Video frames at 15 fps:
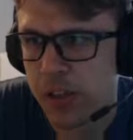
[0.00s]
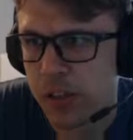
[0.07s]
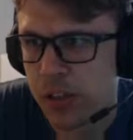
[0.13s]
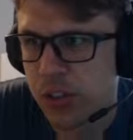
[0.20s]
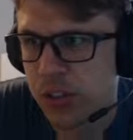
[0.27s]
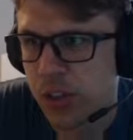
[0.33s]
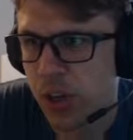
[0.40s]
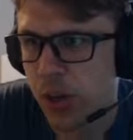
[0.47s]

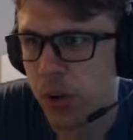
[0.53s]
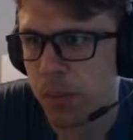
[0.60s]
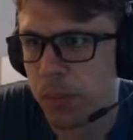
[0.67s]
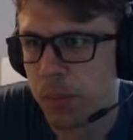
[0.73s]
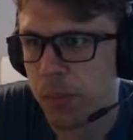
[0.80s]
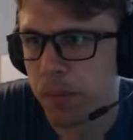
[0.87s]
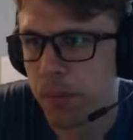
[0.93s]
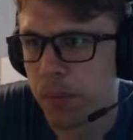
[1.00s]
So
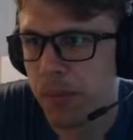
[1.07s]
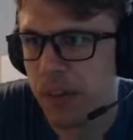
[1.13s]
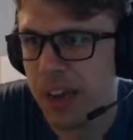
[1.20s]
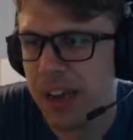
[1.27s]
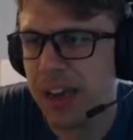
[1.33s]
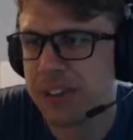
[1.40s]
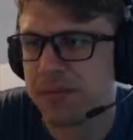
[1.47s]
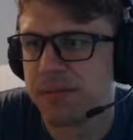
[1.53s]

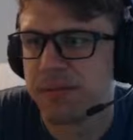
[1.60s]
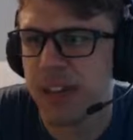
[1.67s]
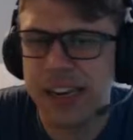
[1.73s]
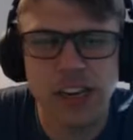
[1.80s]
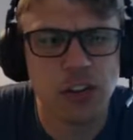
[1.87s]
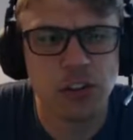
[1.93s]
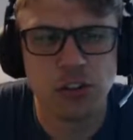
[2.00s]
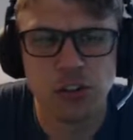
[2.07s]
I
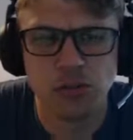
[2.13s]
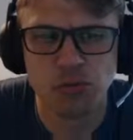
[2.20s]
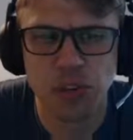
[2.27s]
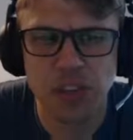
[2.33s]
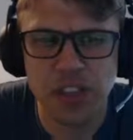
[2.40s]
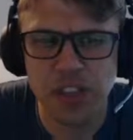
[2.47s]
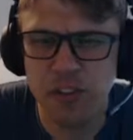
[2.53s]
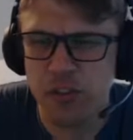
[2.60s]
didn't run
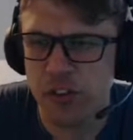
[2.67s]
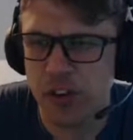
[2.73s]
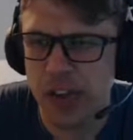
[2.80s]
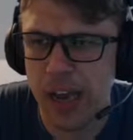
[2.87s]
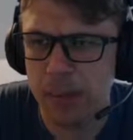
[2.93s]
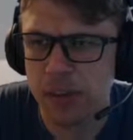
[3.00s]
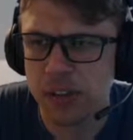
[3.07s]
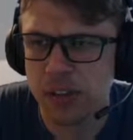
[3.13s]
the EV for
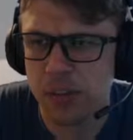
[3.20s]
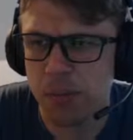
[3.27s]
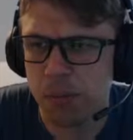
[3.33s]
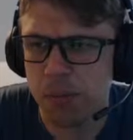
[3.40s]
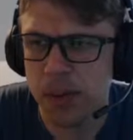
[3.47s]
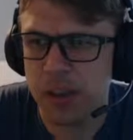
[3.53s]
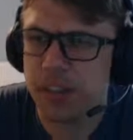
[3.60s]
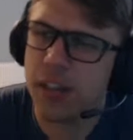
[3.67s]
commons,
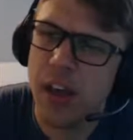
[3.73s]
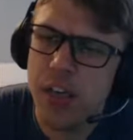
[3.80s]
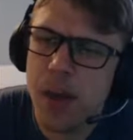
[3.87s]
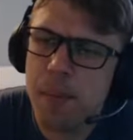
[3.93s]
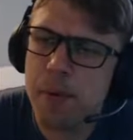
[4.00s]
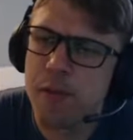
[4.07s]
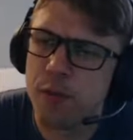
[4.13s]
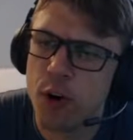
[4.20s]
but I thought
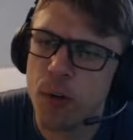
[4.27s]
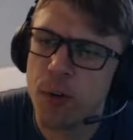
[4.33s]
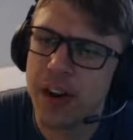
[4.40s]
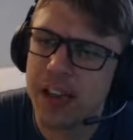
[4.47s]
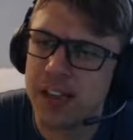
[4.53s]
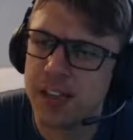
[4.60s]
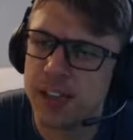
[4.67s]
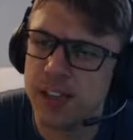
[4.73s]
before when
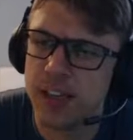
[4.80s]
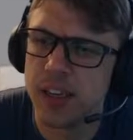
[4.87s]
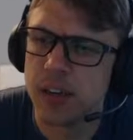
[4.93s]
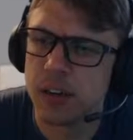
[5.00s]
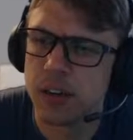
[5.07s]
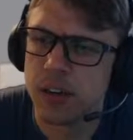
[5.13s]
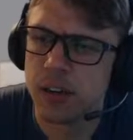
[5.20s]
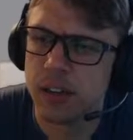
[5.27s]
I did
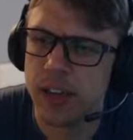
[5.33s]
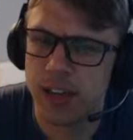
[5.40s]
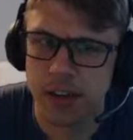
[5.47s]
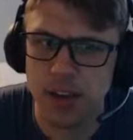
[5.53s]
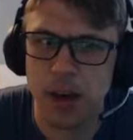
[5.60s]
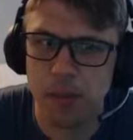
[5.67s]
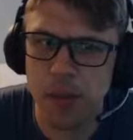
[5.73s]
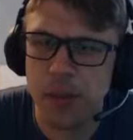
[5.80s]
like
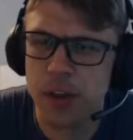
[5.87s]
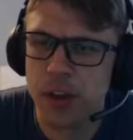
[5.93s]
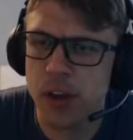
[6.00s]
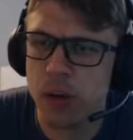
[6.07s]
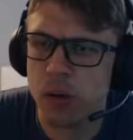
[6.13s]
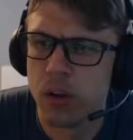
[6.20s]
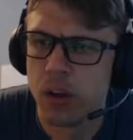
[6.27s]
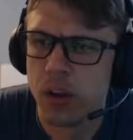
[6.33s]
a month
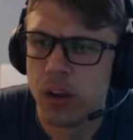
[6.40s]
ago,